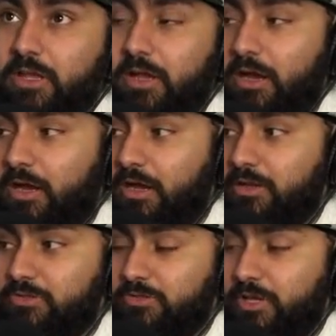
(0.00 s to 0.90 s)

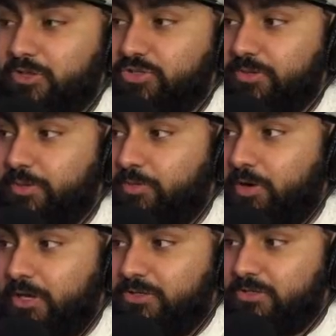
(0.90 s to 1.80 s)
So yeah, Sheymon
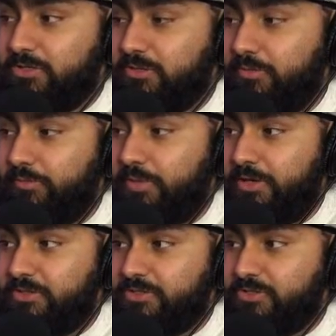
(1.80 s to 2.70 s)
Moraes by
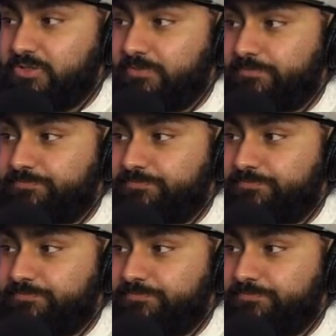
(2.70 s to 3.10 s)
decision.